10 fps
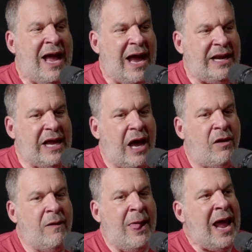
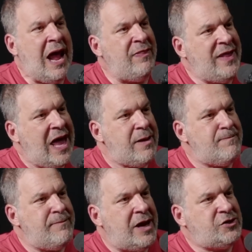Anyhow, and then it
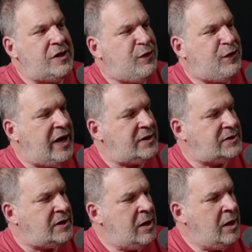mentioned
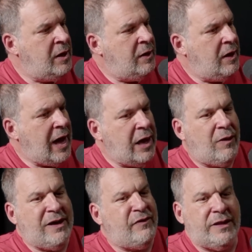things, I don't
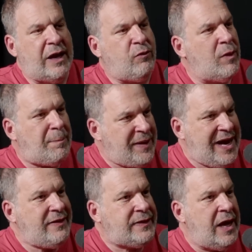want to even
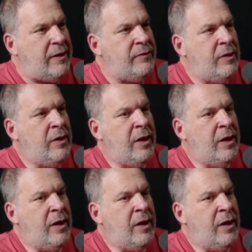repeat them.